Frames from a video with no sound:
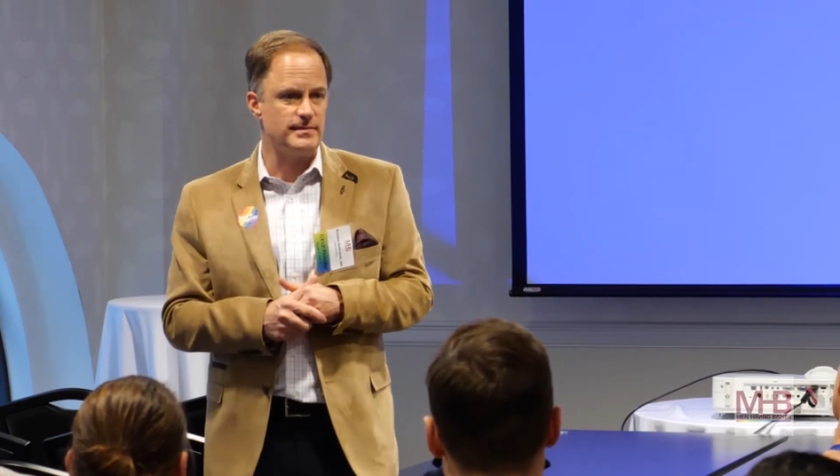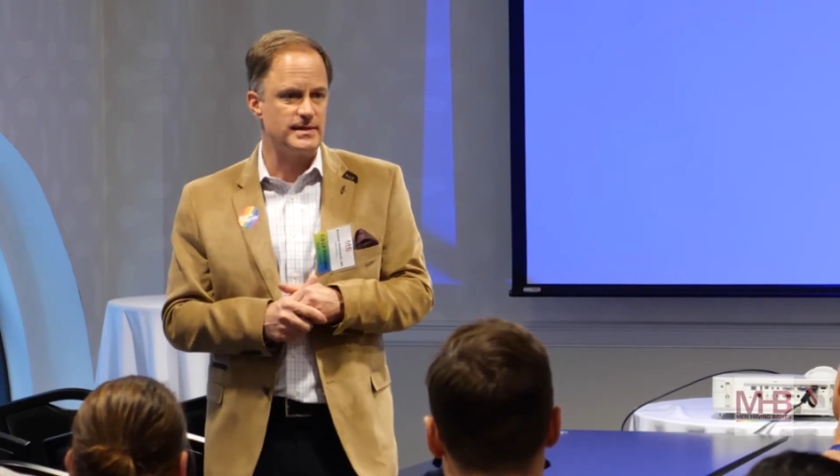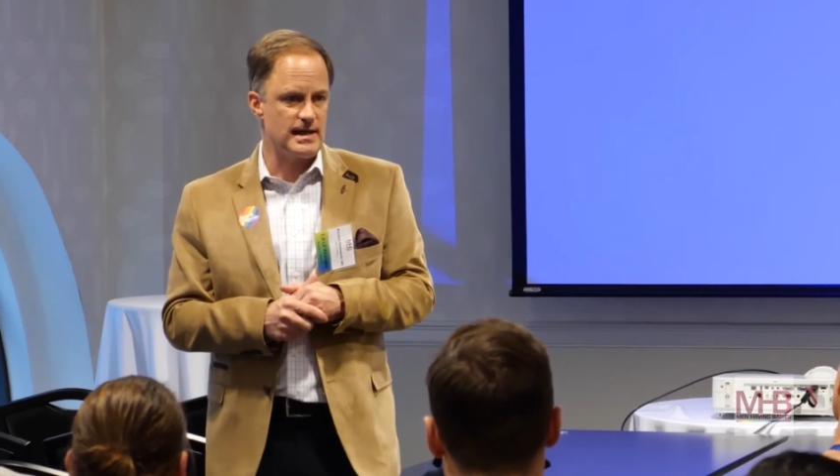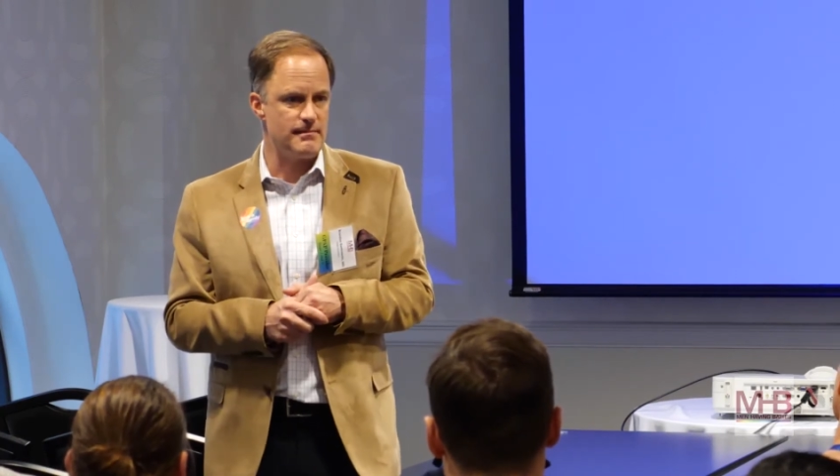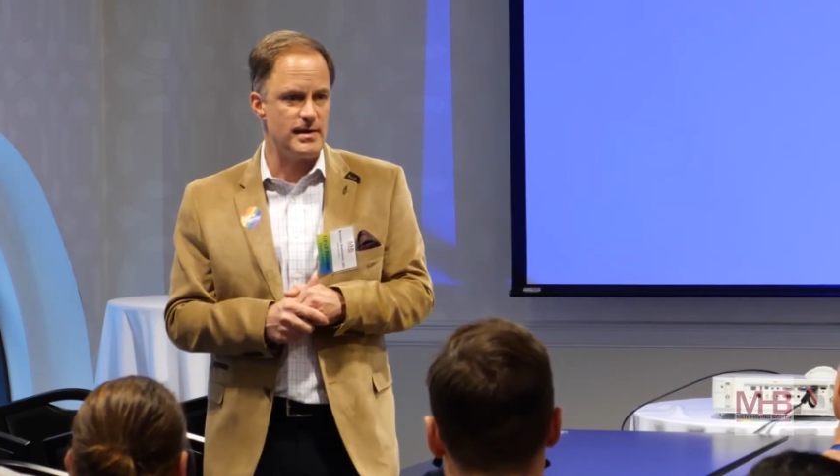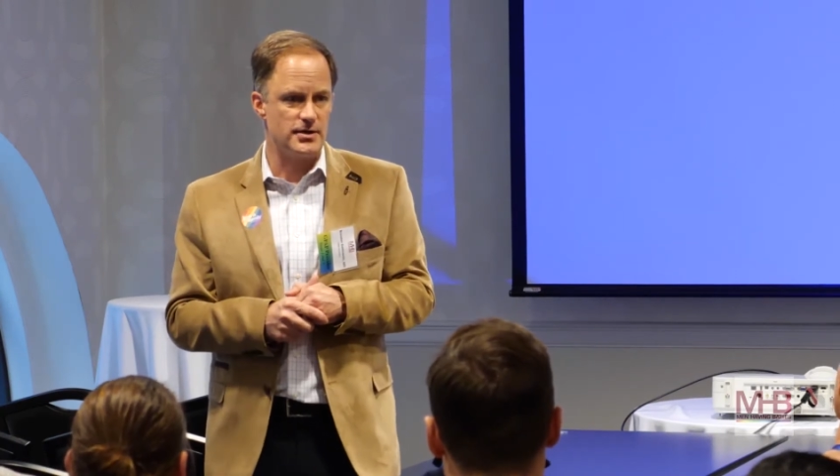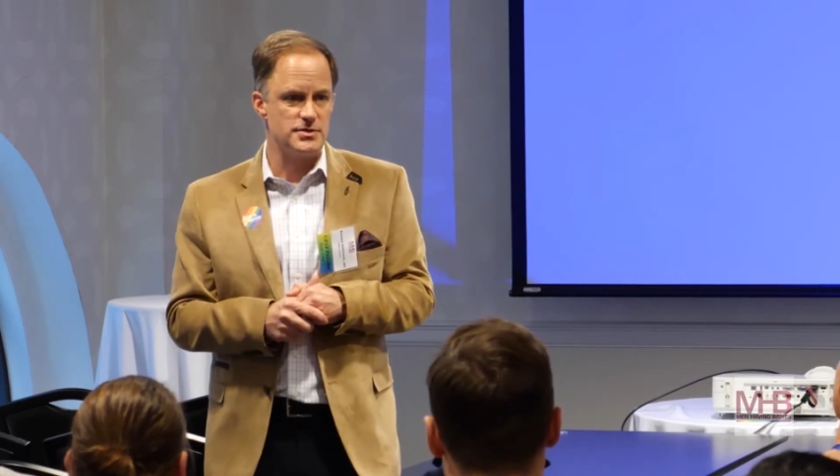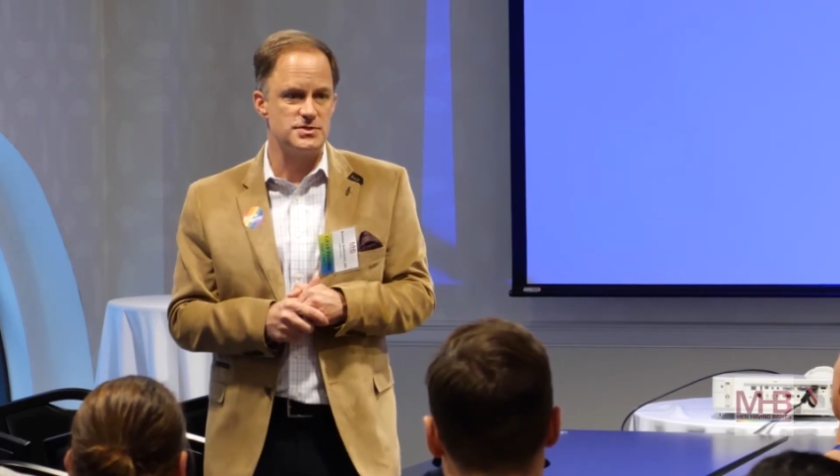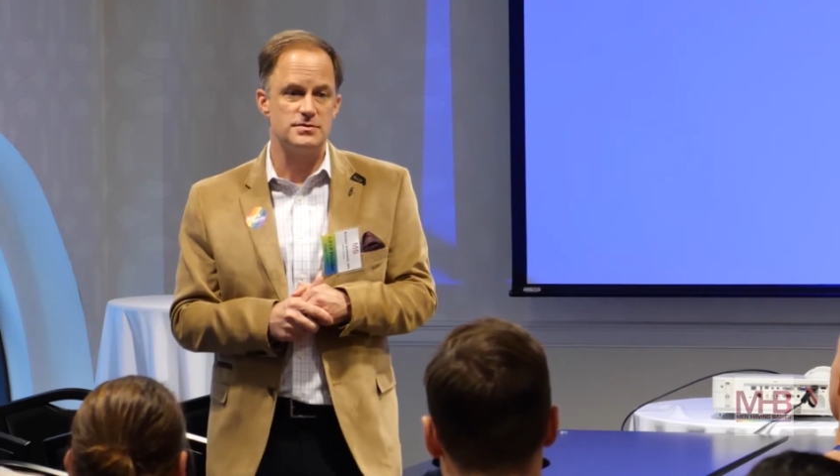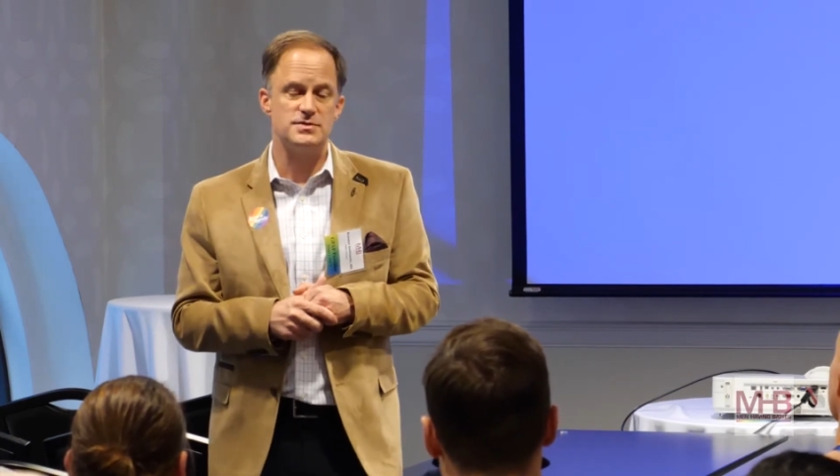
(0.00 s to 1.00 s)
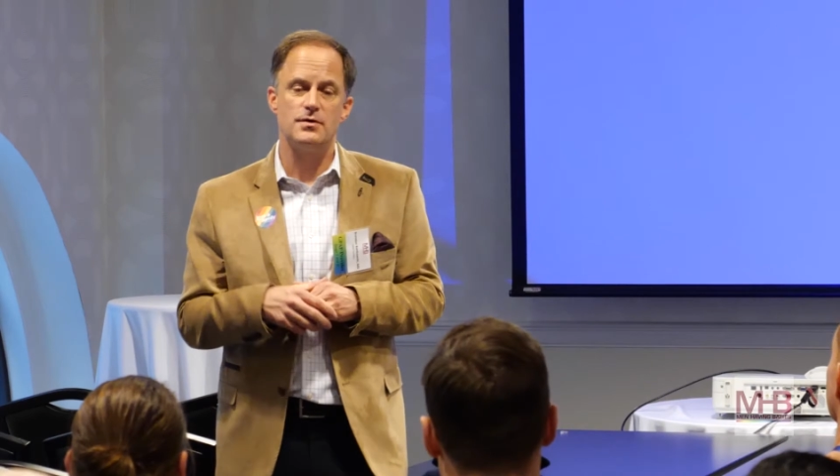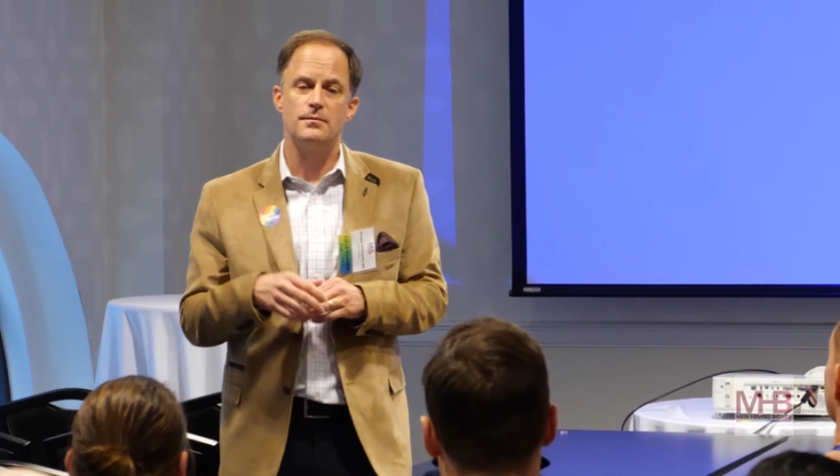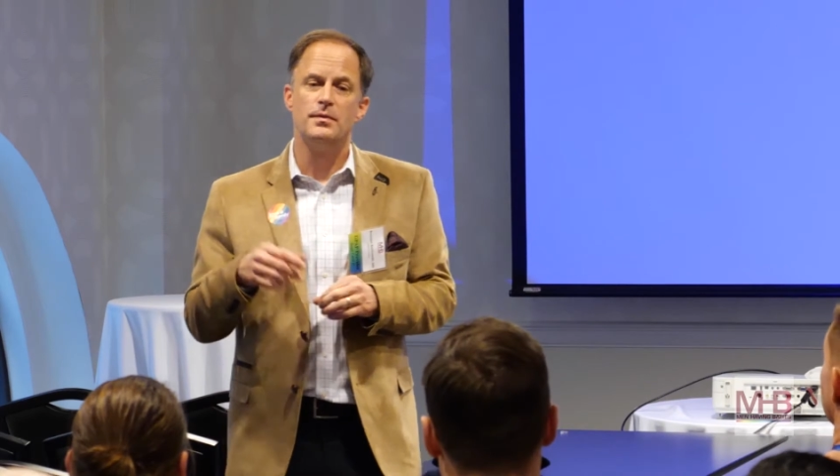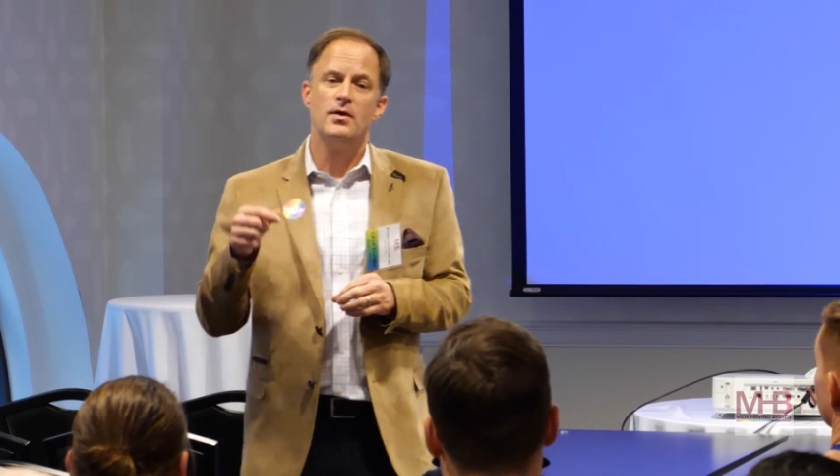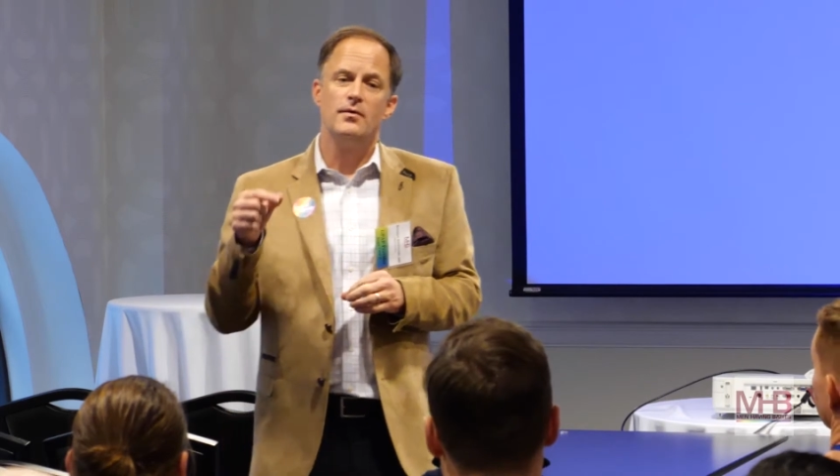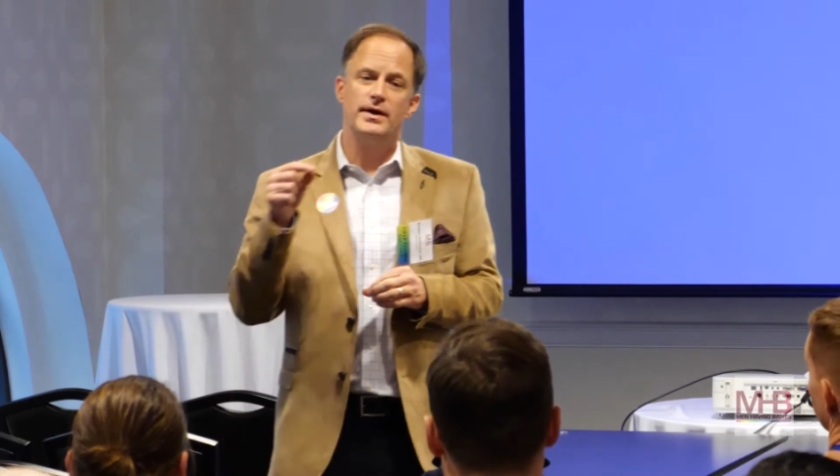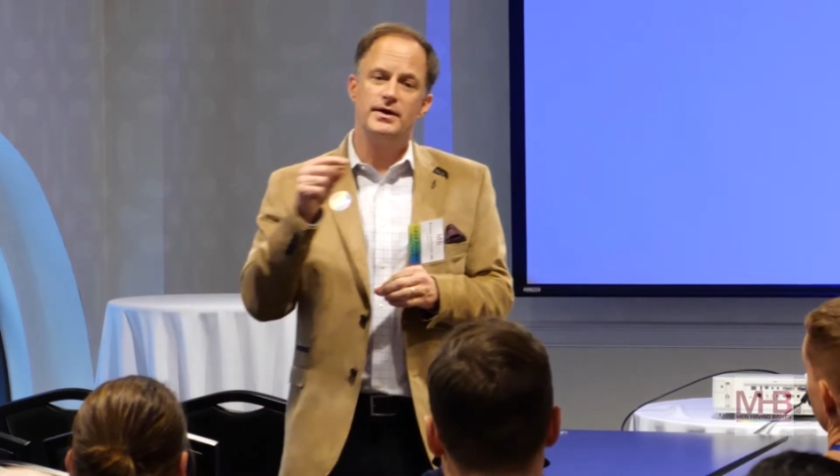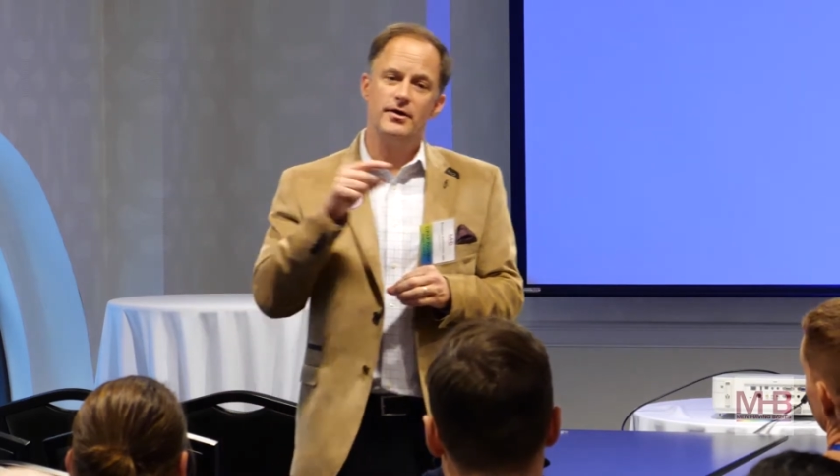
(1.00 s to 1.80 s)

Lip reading: but that matters too. So when